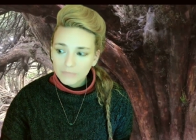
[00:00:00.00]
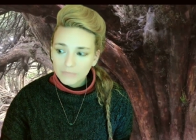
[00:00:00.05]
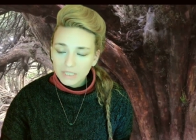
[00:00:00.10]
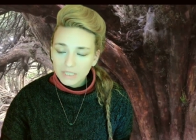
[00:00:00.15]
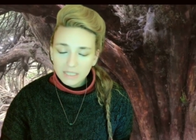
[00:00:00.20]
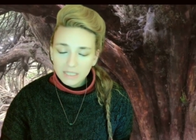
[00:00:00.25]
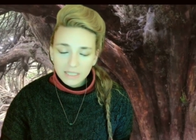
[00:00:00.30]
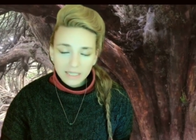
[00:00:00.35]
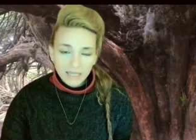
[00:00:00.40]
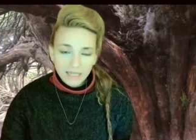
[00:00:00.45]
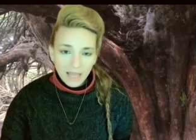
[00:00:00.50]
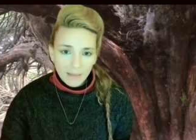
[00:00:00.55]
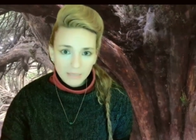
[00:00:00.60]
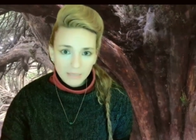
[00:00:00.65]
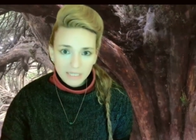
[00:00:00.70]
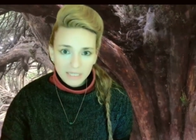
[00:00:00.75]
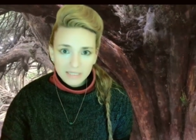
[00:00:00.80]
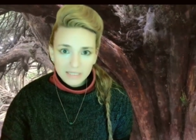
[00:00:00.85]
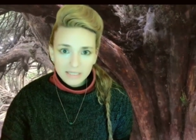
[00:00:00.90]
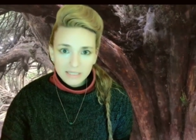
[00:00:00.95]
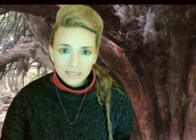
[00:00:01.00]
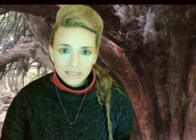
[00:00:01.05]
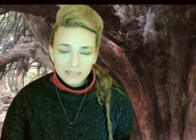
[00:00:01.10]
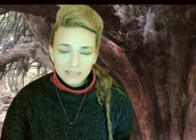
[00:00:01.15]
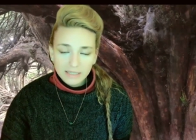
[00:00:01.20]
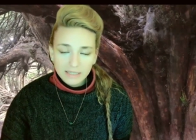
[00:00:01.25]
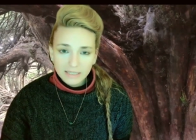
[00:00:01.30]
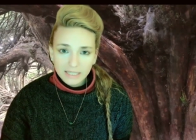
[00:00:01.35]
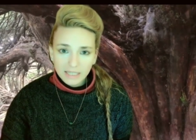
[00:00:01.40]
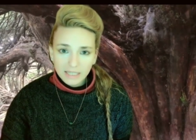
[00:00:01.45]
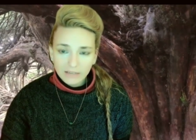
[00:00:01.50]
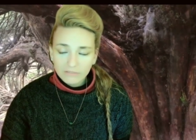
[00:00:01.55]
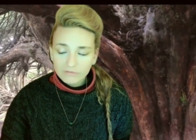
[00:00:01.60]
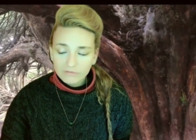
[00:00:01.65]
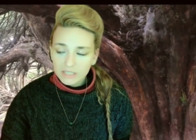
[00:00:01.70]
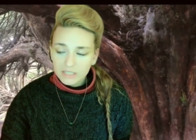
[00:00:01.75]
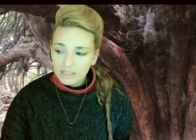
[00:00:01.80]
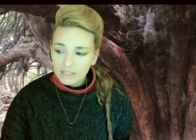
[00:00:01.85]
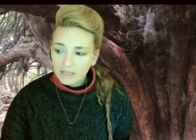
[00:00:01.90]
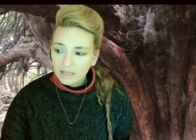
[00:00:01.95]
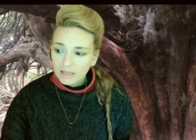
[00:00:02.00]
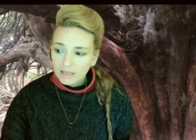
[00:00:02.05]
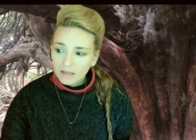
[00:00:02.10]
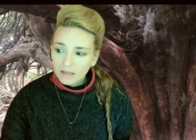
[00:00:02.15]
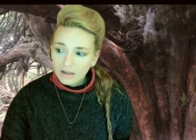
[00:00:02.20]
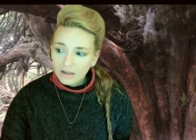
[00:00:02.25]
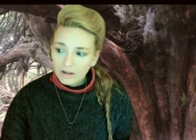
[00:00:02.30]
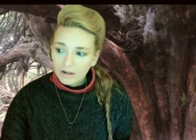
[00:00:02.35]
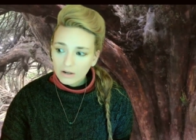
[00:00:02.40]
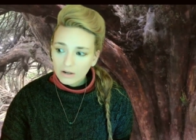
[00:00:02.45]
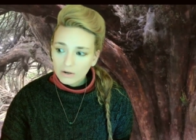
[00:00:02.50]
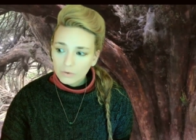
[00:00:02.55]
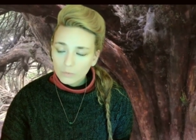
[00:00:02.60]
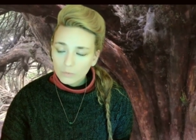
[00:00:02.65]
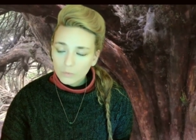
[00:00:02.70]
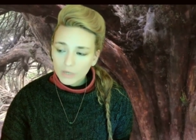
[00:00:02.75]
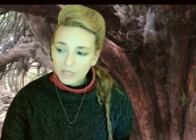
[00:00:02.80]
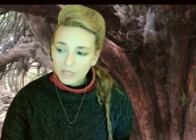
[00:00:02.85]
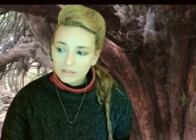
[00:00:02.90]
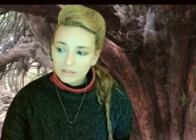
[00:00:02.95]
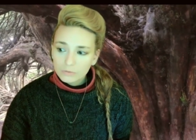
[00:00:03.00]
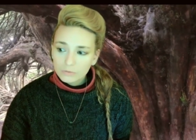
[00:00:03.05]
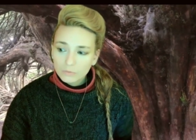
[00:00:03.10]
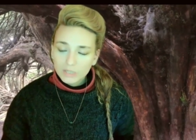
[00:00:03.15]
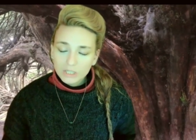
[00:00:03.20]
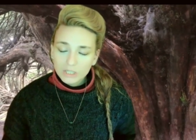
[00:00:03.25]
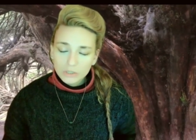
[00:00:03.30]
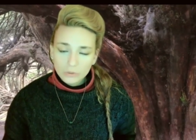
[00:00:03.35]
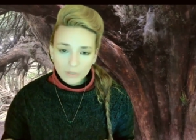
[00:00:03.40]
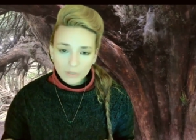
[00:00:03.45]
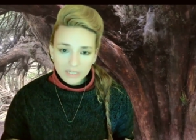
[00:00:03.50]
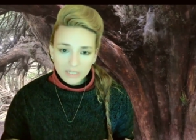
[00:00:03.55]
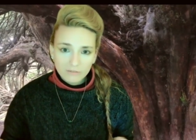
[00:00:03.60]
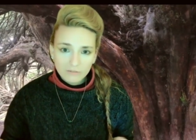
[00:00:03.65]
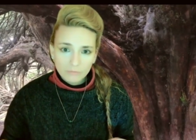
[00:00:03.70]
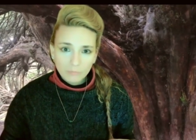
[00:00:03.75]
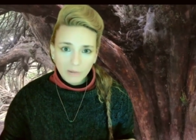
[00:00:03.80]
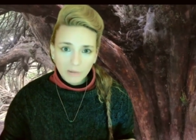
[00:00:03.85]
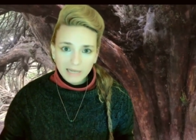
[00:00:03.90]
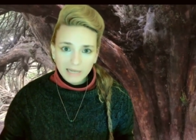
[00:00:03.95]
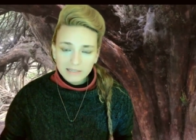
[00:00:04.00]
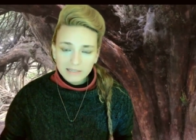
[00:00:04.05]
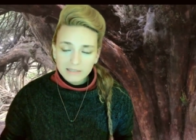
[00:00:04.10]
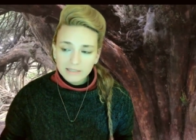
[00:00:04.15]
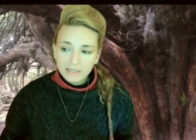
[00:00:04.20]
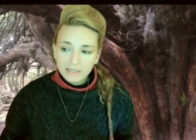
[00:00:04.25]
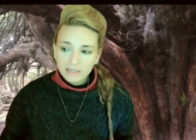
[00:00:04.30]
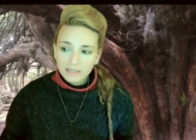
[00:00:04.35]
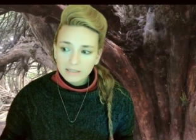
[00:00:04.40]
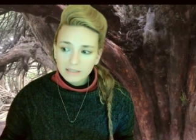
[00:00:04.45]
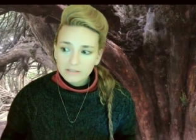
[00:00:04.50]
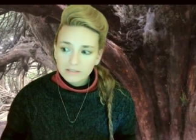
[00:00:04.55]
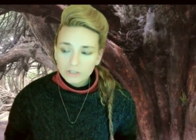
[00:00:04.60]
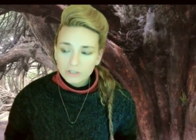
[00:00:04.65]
healing abilities and gifts with restorative practices,